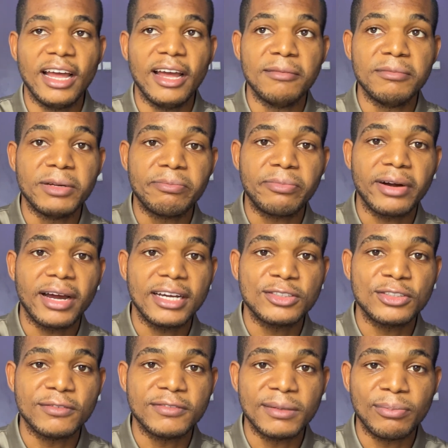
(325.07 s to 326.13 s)
the price
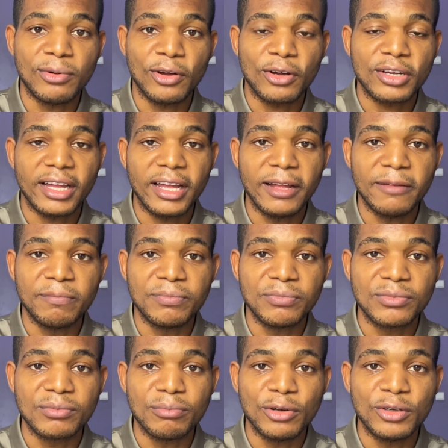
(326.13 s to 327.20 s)
of the block
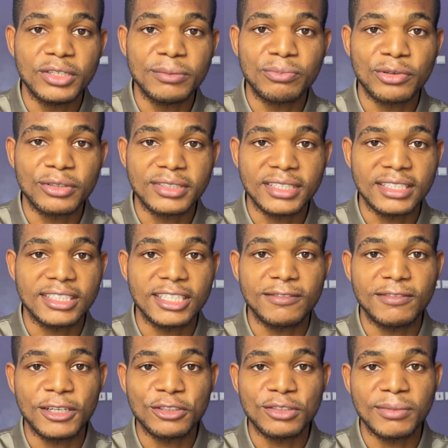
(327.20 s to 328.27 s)
molding process, if
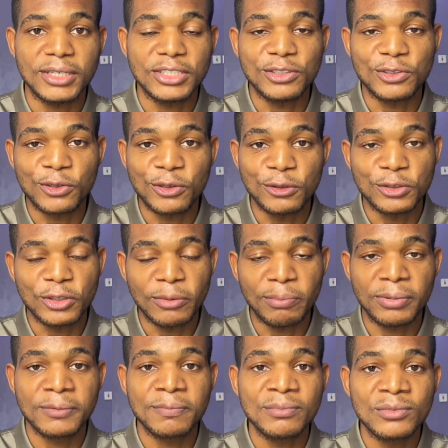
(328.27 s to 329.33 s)
they use machine, goes up.
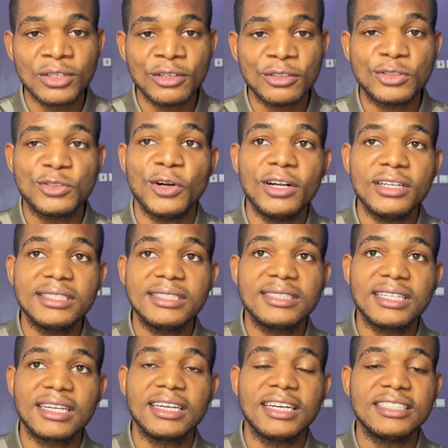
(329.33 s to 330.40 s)
So all these
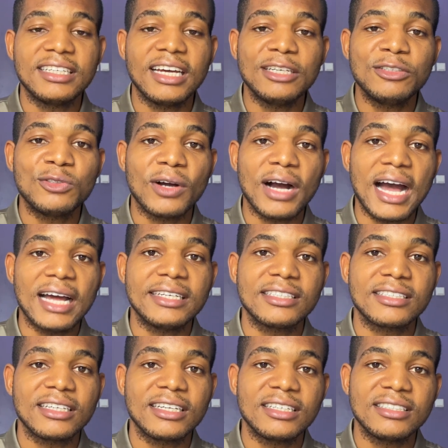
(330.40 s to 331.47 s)
things, they tend to add
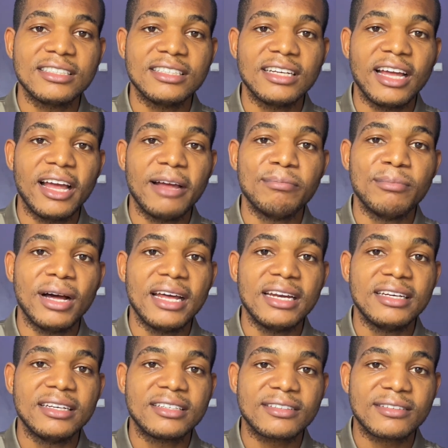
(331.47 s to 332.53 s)

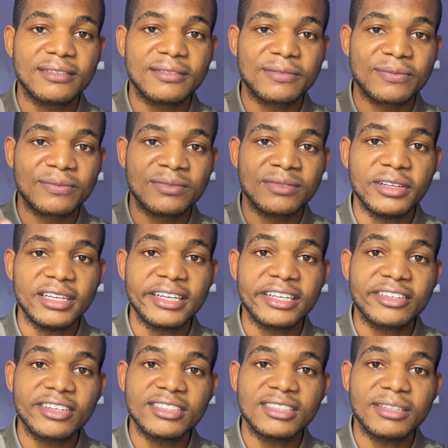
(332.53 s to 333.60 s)
and
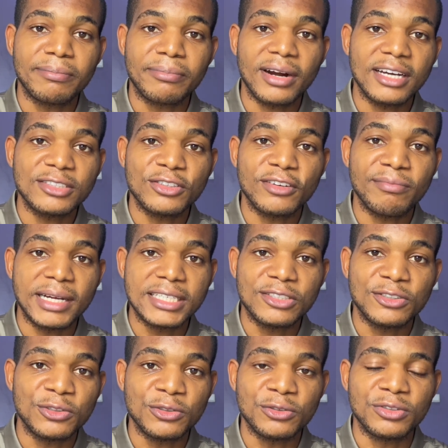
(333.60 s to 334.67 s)
increase the price of
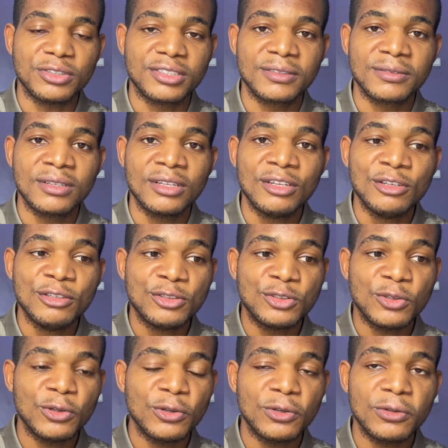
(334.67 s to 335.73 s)
materials.
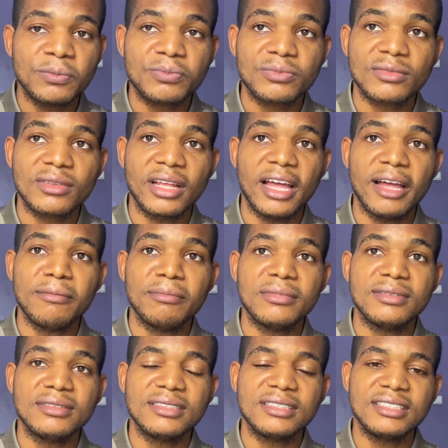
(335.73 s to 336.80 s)
So
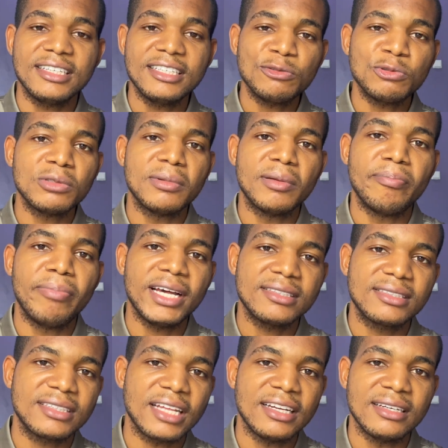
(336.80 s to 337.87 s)
this will be
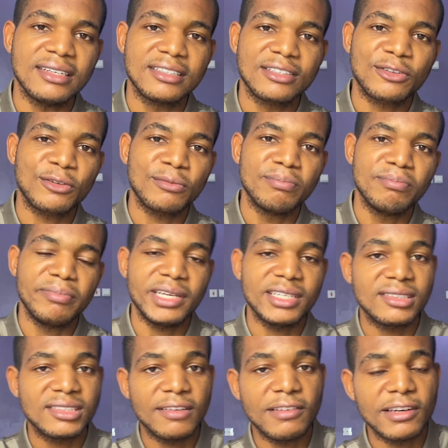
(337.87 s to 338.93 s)
best and be a
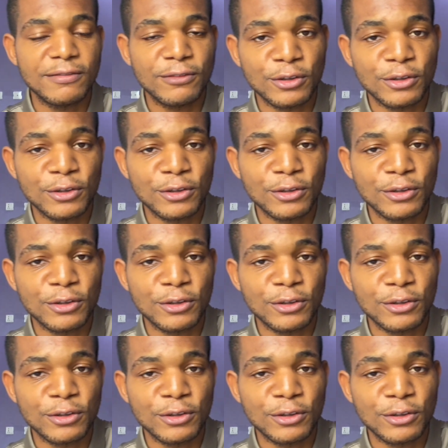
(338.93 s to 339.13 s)
saving for